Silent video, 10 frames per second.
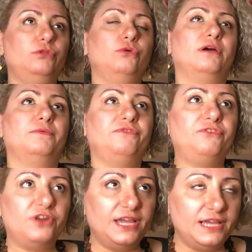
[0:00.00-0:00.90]
with your
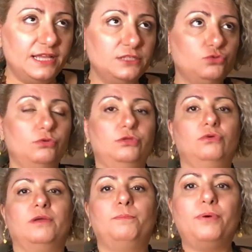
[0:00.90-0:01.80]
friends, with
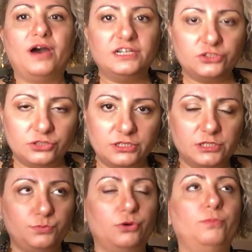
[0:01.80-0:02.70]
your
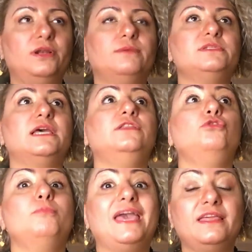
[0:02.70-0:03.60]
partner's problems, and
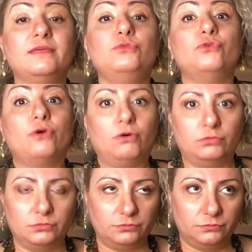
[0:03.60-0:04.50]
you make them your
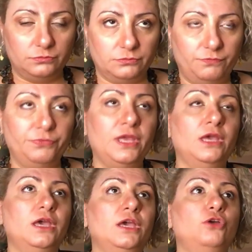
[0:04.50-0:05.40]
own.
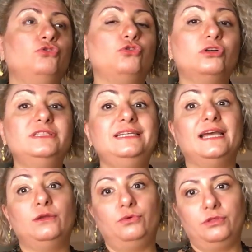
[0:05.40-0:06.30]
You do not
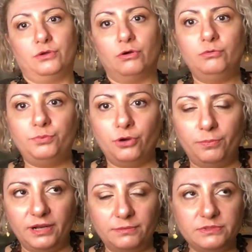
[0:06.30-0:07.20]
deal with your own
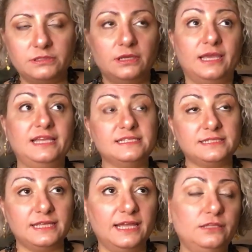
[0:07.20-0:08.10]
problems.
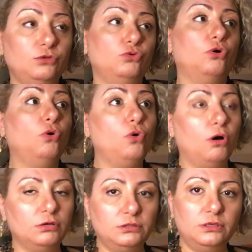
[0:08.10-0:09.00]
Instead, you go
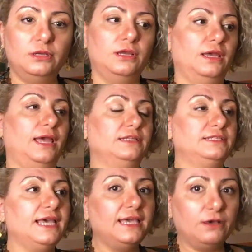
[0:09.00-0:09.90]
on
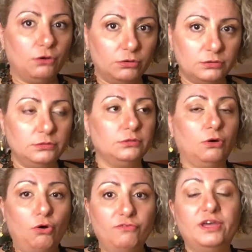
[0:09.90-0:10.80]
and take on
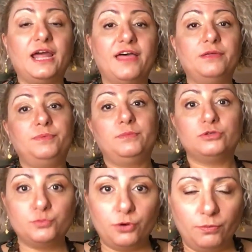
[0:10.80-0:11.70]
over other
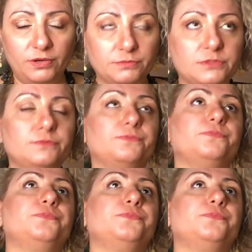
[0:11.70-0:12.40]
people's problems.